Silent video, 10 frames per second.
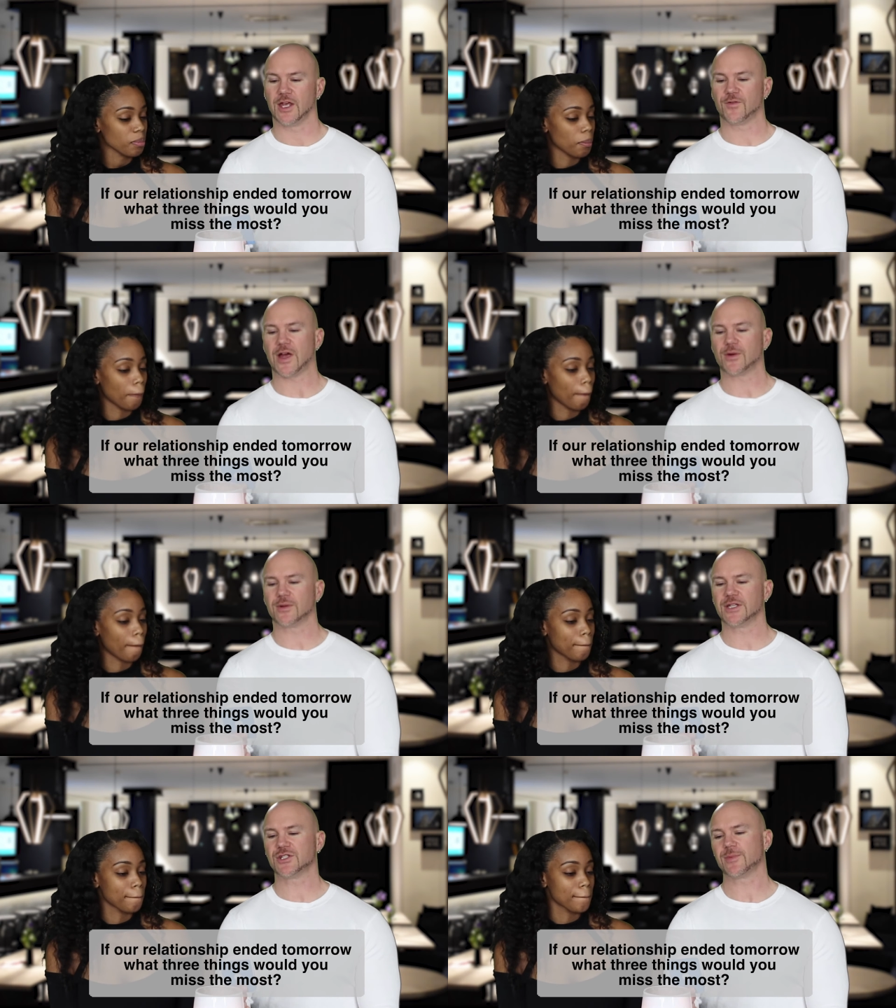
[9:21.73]
Speaker 1: if our
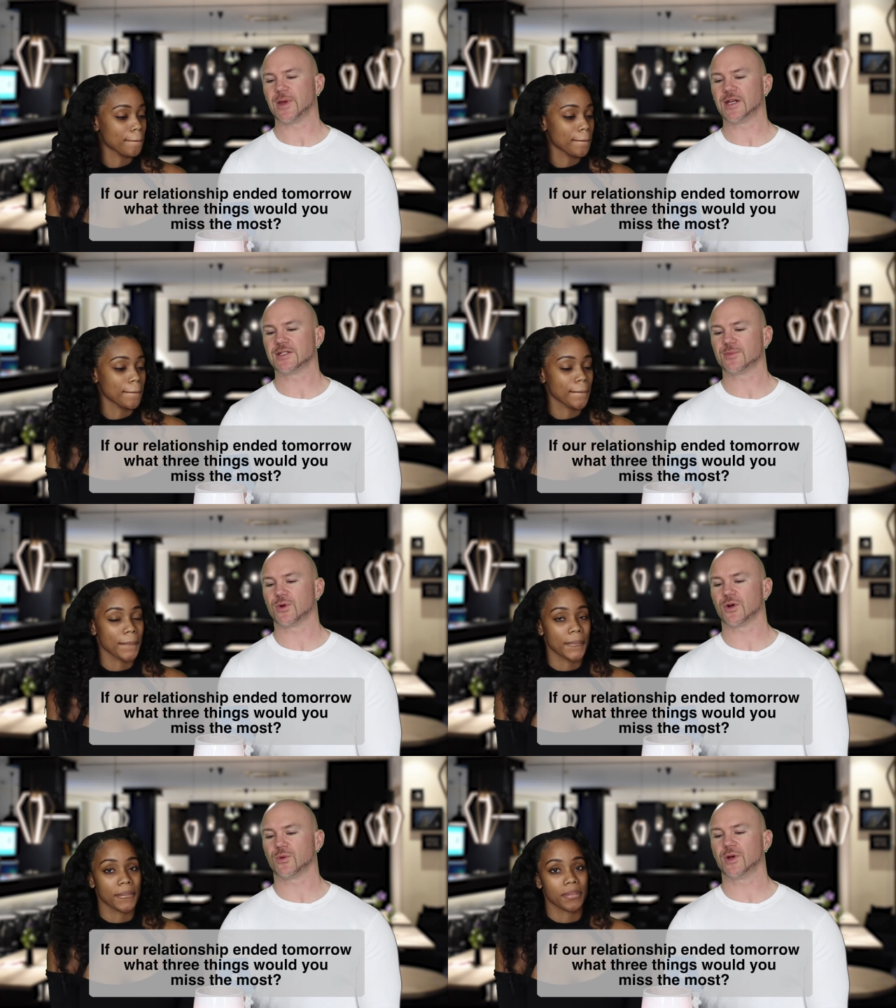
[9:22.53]
relationship ended
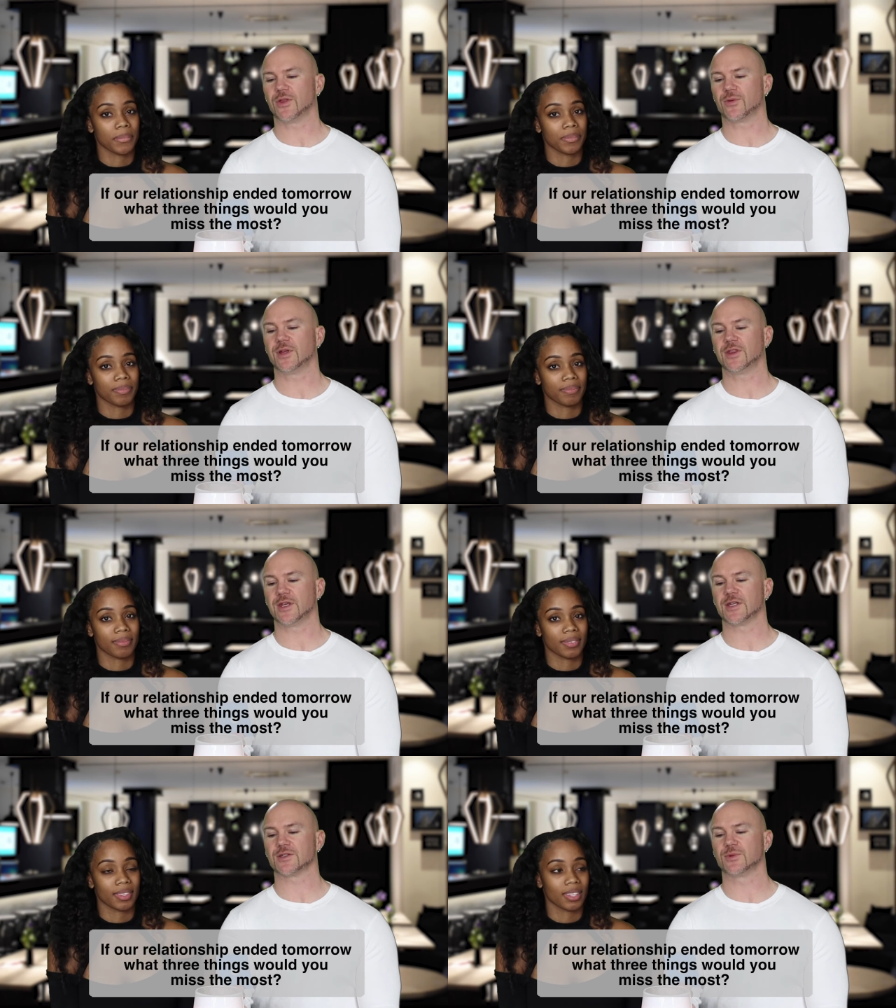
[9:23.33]
tomorrow, what three
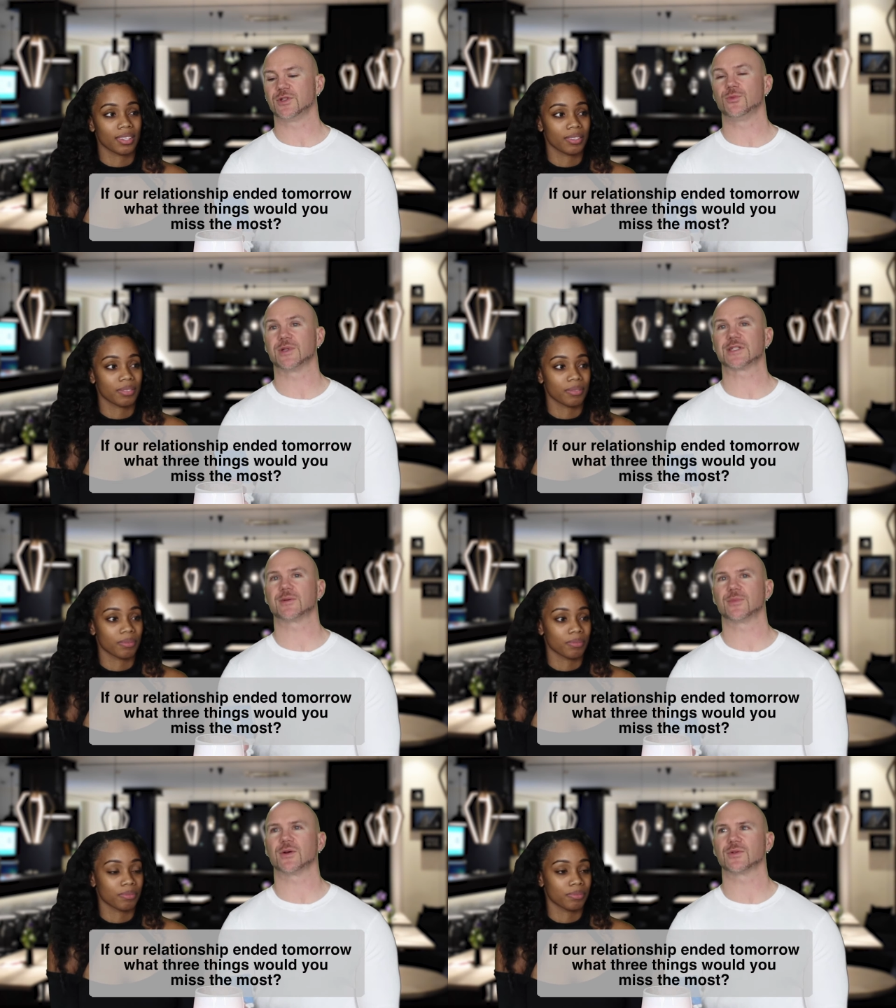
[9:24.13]
things would you miss
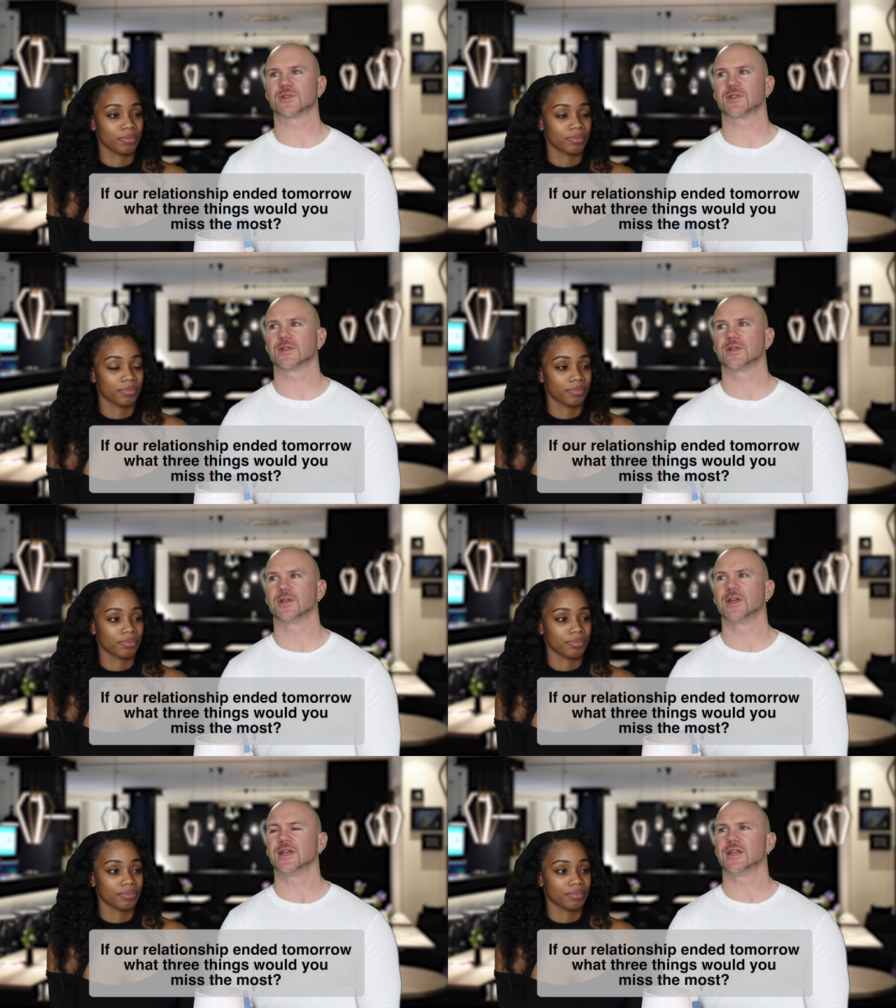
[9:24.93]
the most?
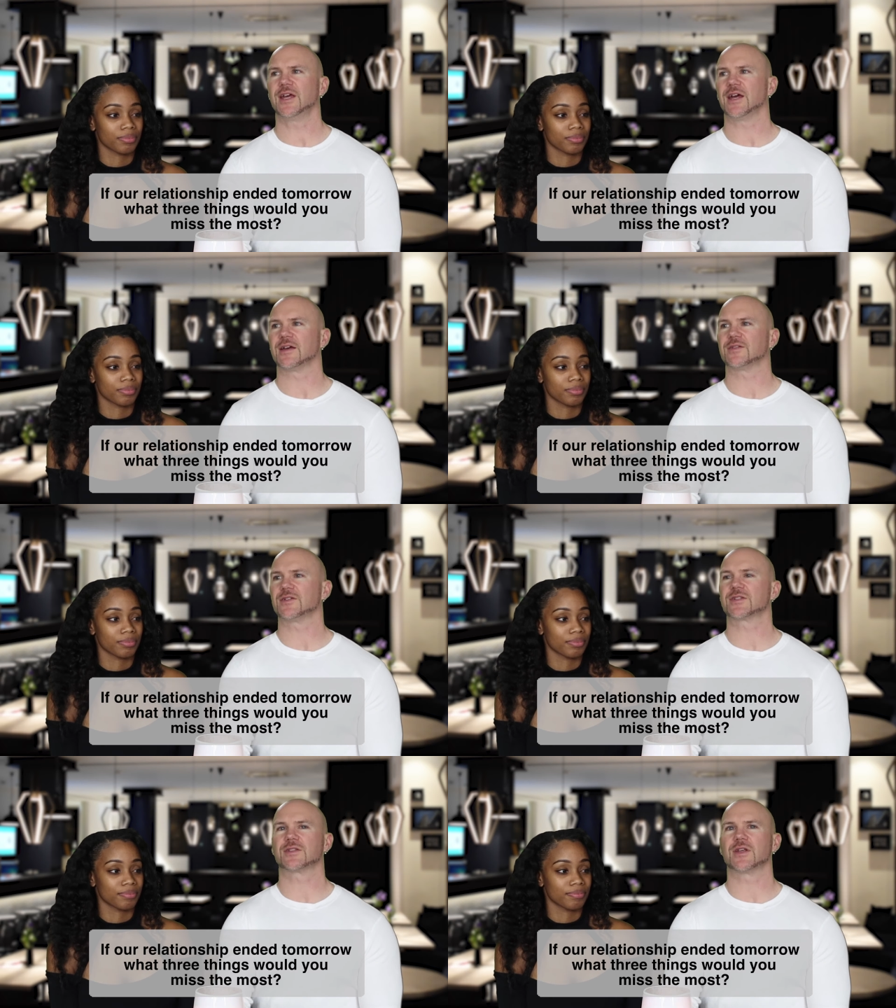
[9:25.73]
Yeah,
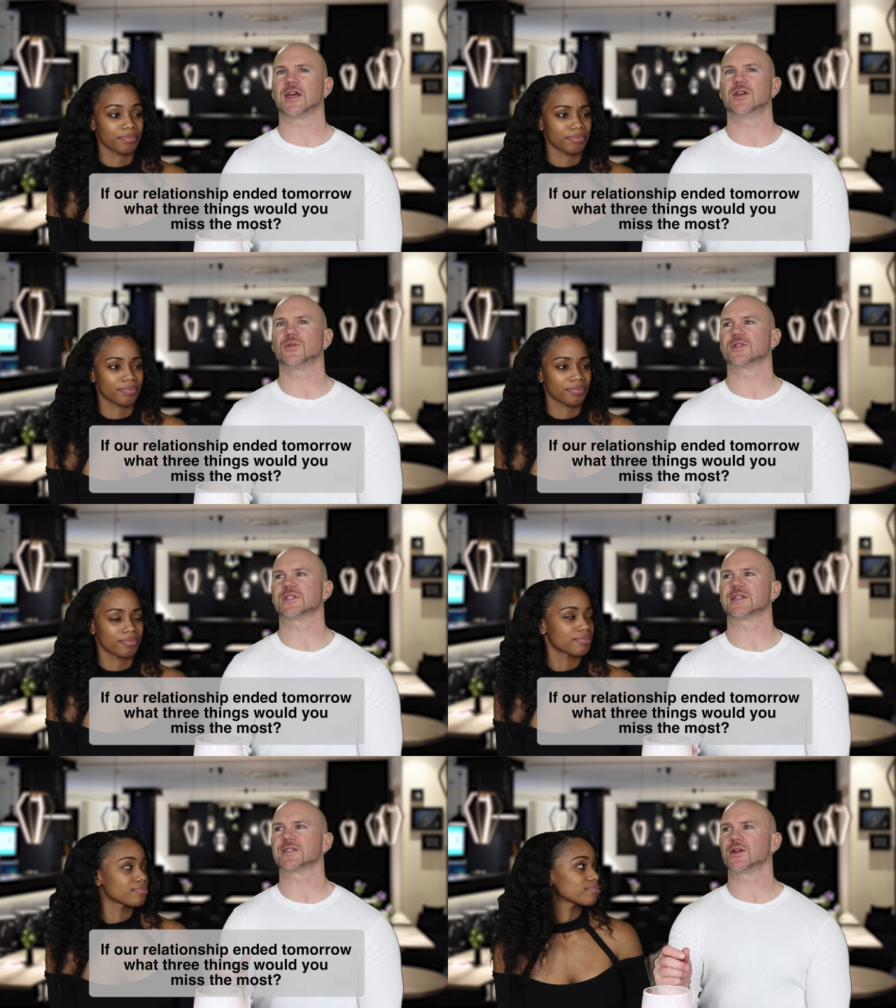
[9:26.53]
there's. I know there's
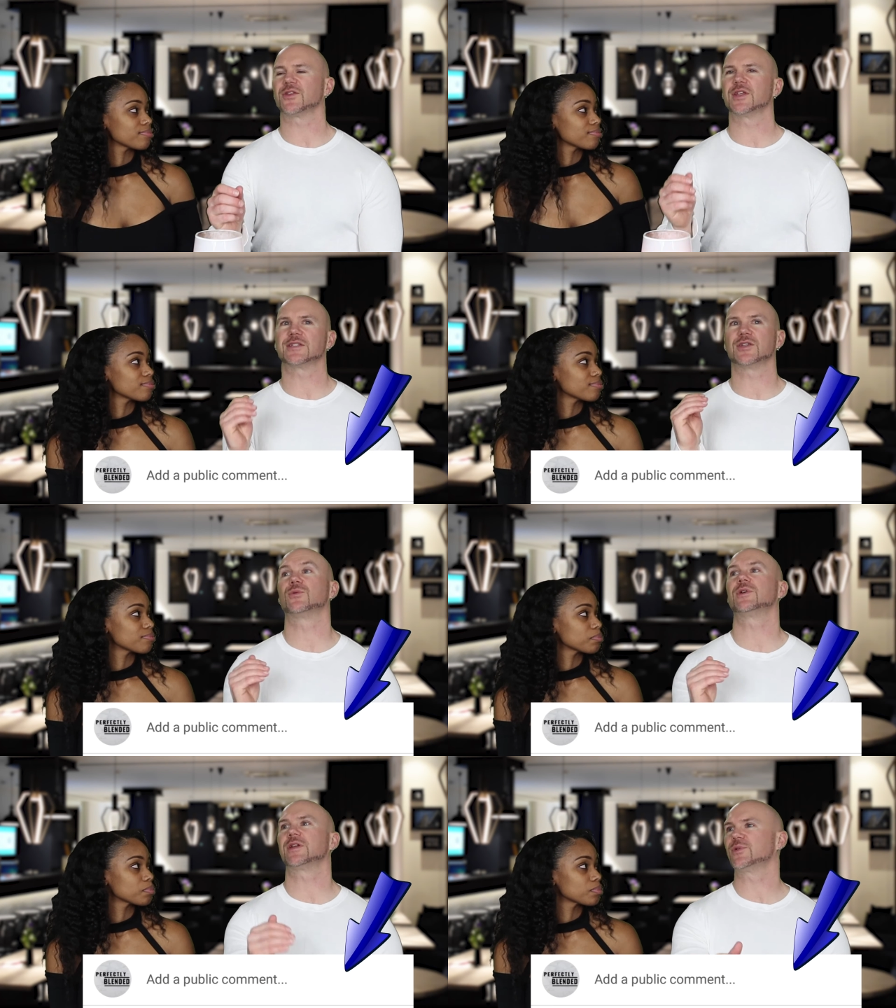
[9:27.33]
like subtle things you
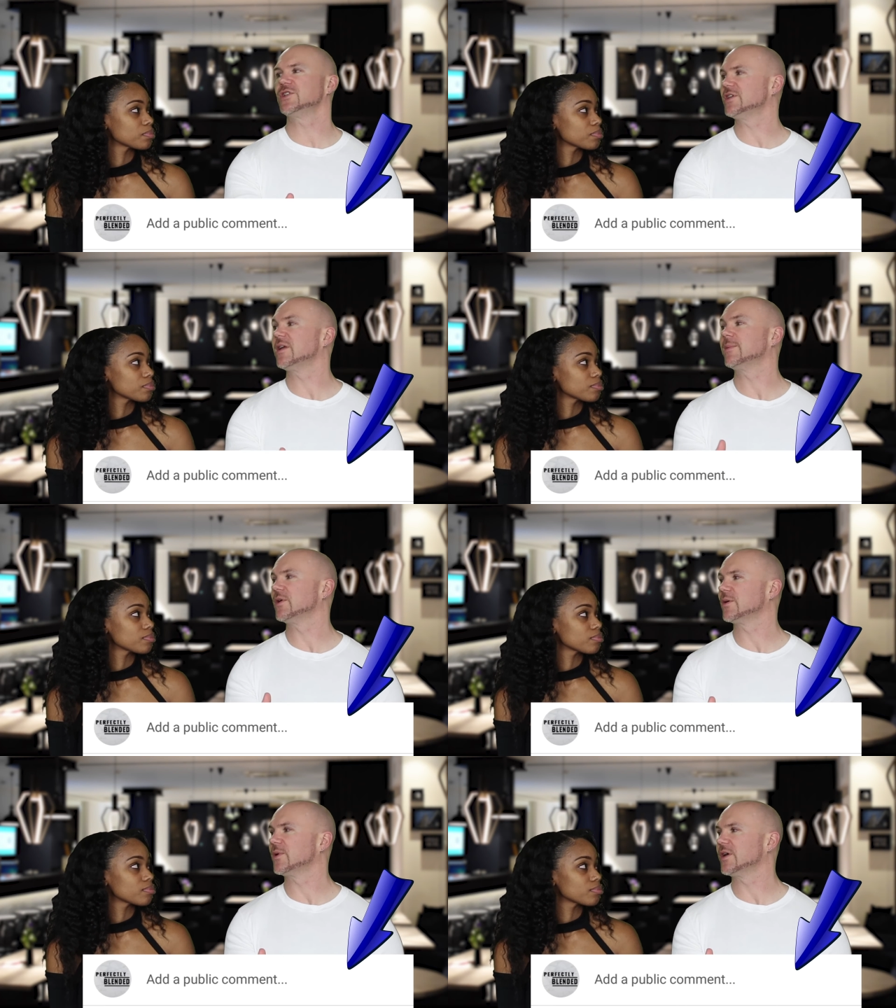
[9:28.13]
really appreciate
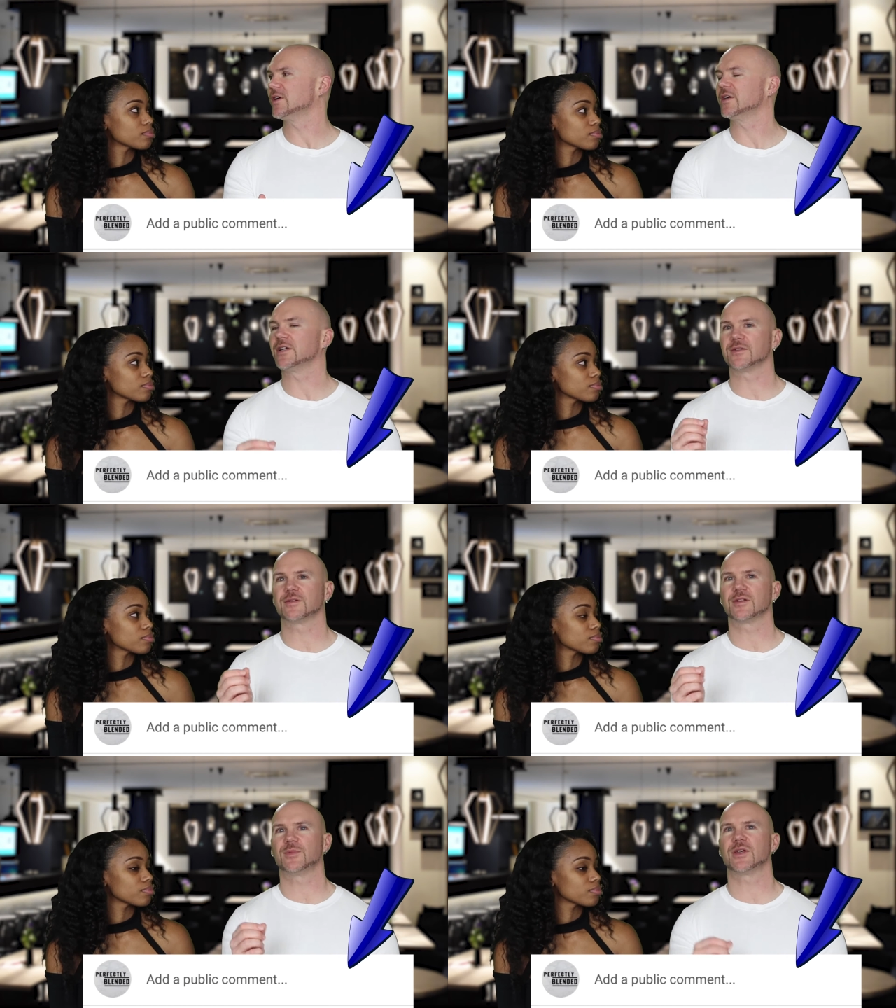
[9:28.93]
about your partner.
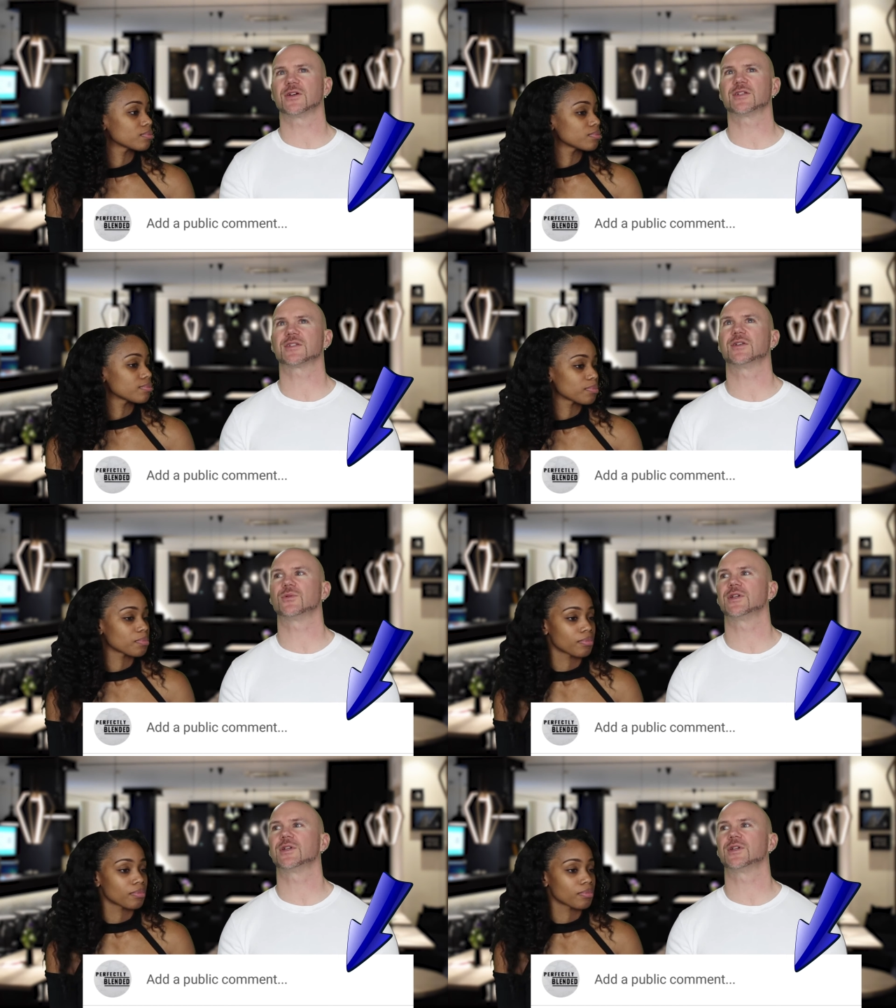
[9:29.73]
I'd be curious to know